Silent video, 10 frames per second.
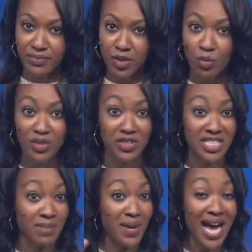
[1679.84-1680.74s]
whether
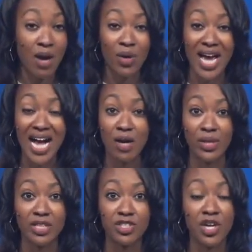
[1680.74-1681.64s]
that's a power
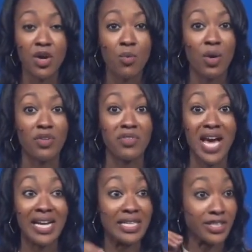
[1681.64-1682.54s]
outage, whether
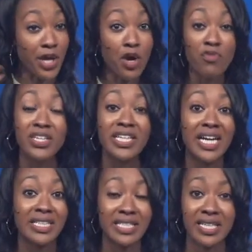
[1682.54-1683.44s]
that is COVID
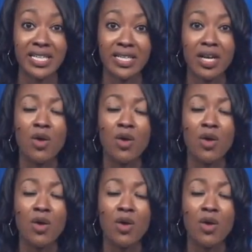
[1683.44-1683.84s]
19,